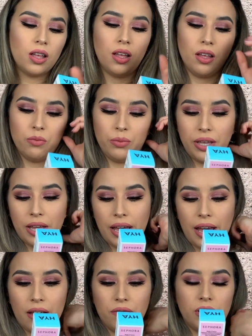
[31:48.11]
Um, we
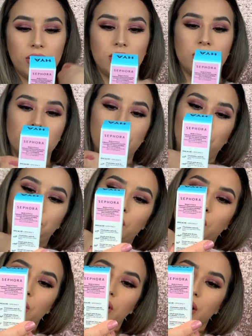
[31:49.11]
have a
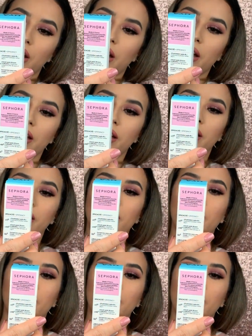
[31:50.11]
Sephora